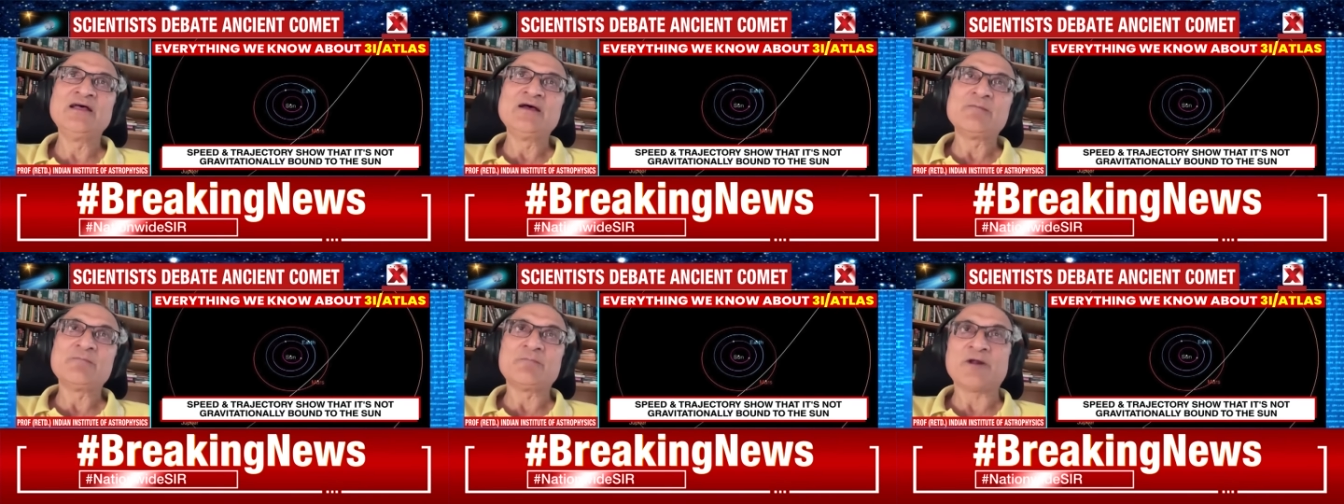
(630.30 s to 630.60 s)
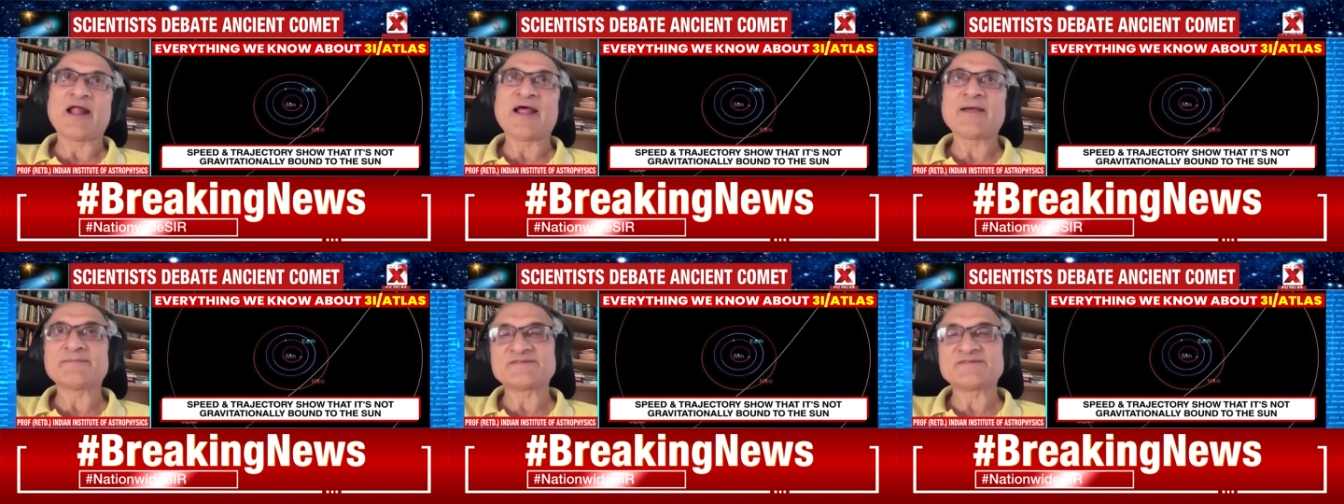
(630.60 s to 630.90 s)

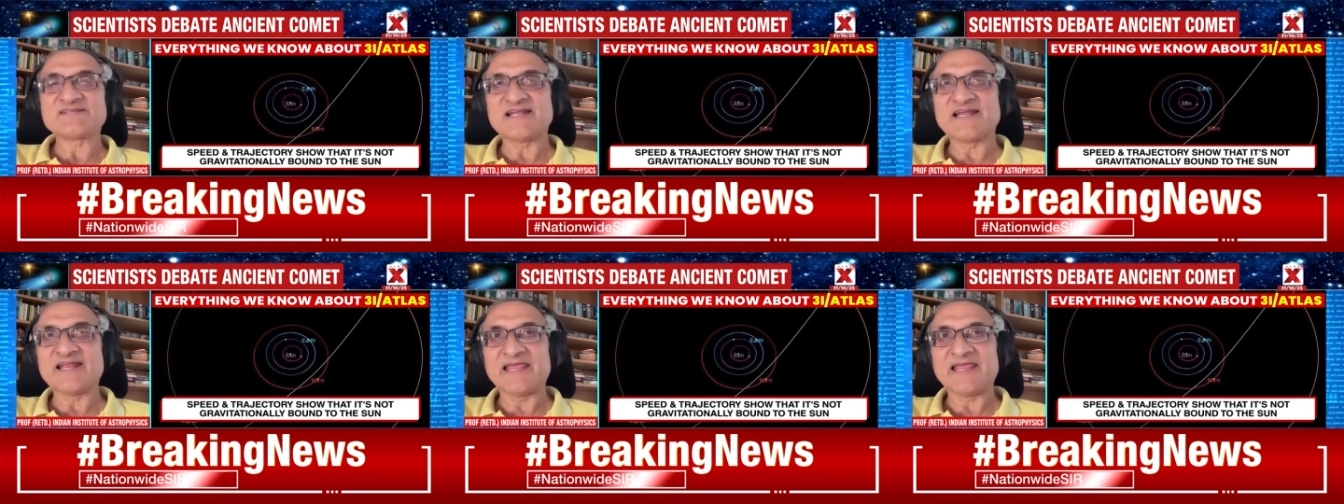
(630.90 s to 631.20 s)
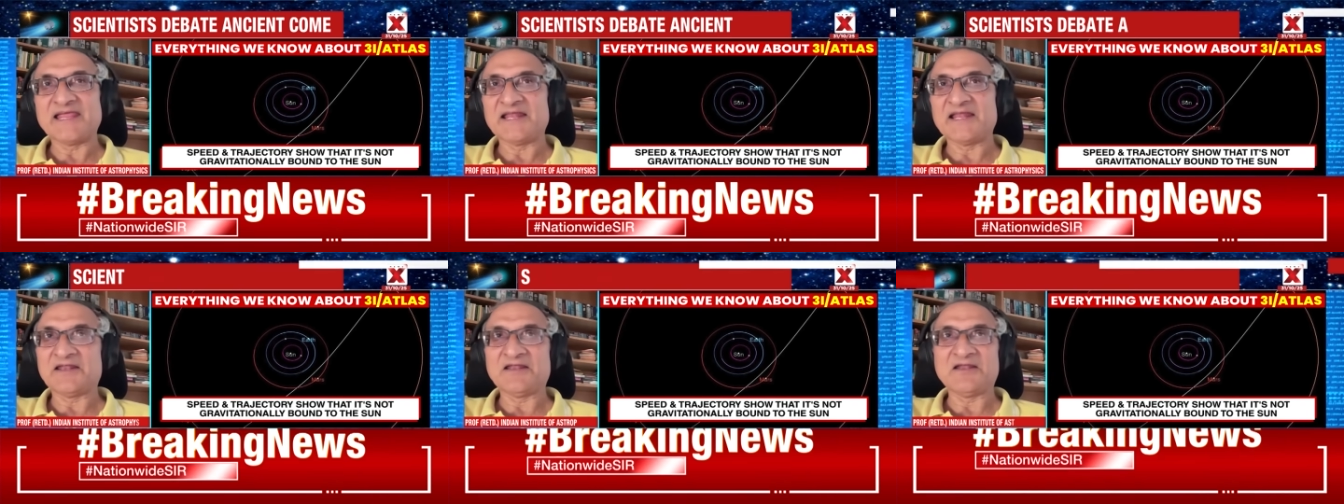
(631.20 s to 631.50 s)
perhaps sitting
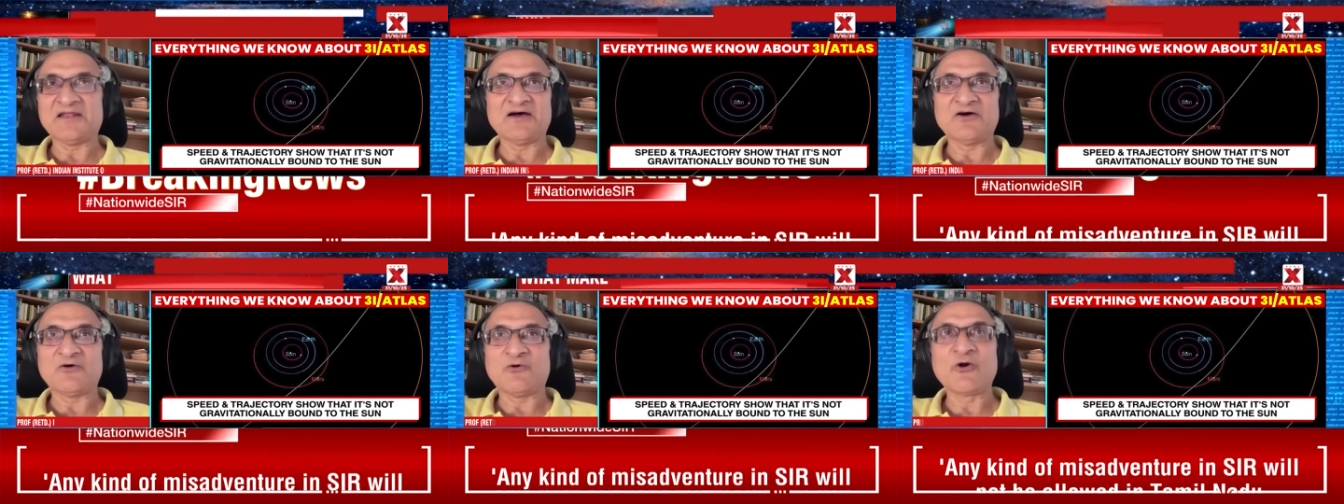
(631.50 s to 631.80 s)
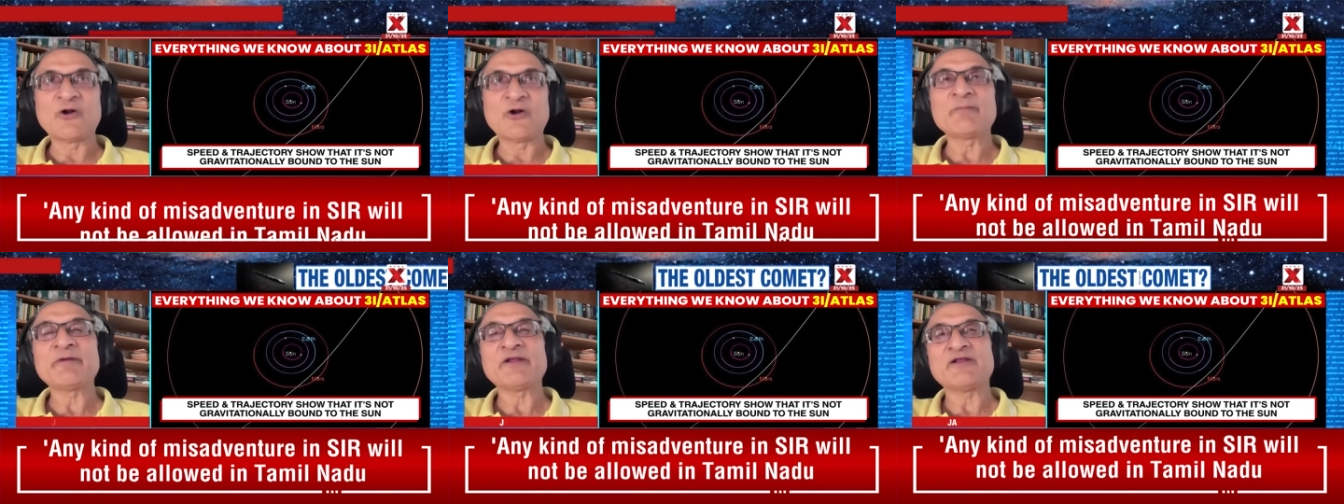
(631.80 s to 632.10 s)
in uh,
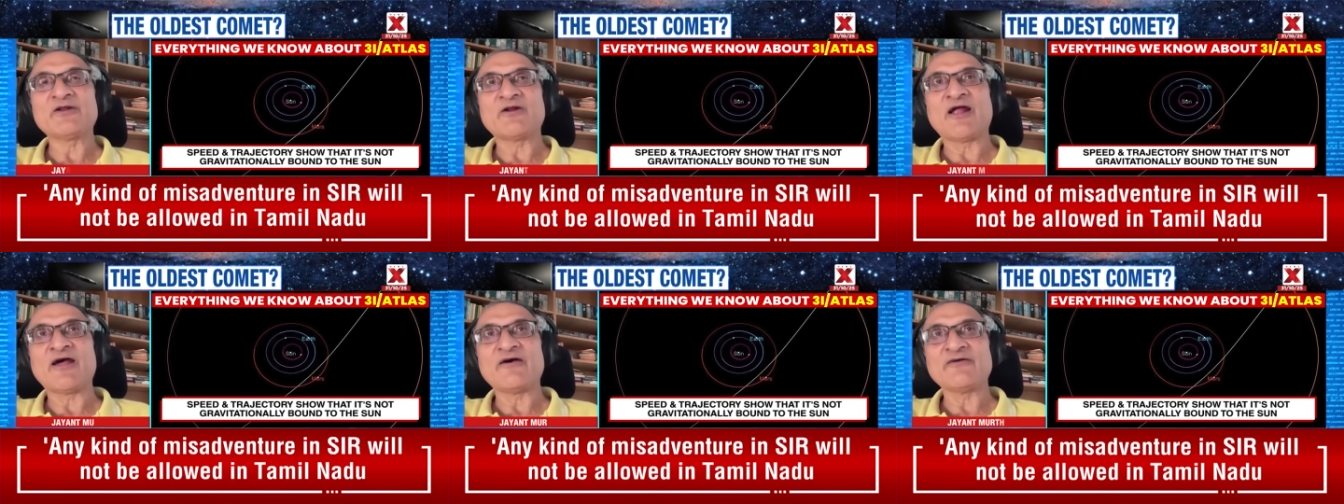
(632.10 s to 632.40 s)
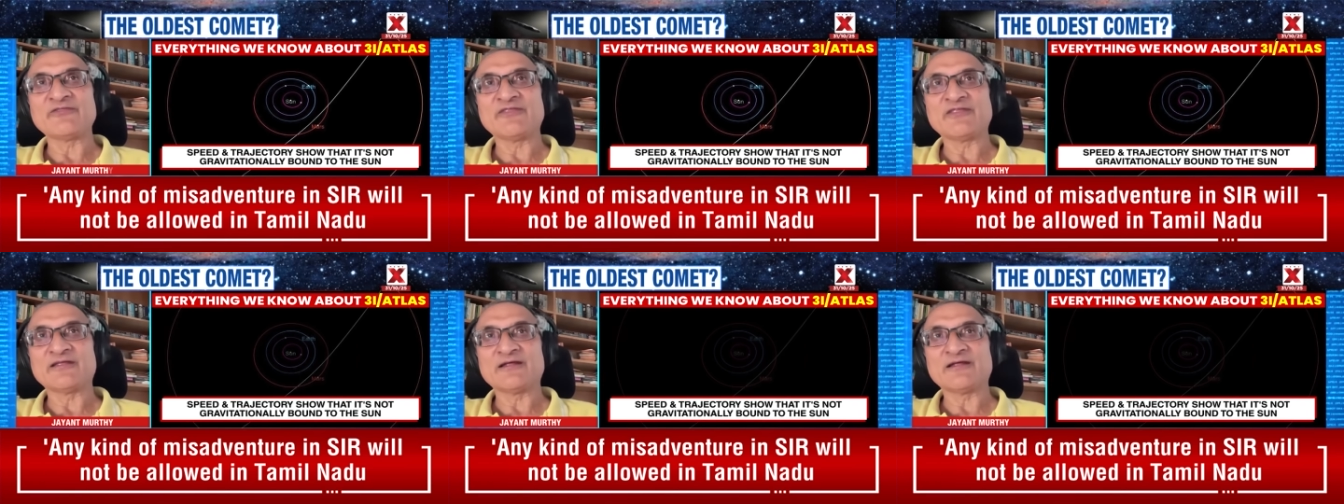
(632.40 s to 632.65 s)
orbit around